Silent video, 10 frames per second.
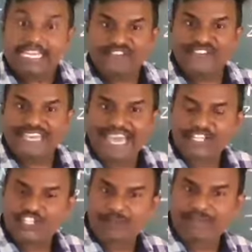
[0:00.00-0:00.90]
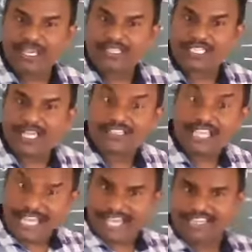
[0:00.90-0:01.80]
If calcium ions are
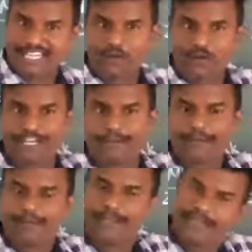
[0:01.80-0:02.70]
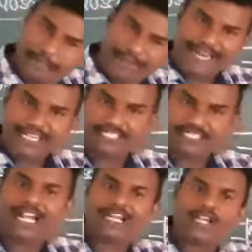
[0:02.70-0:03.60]
there, then only binds
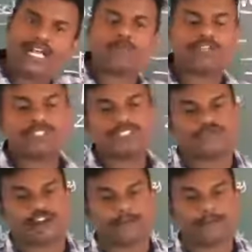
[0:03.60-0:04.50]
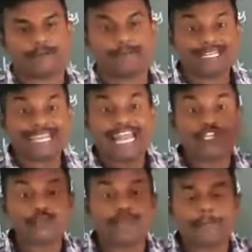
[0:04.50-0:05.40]
and cross bridge is formed. But
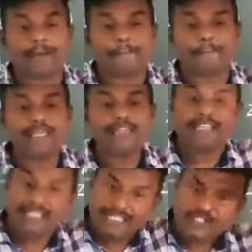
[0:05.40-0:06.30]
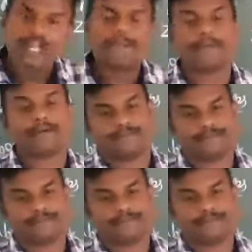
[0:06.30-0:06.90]
calcium ion pumping stopped.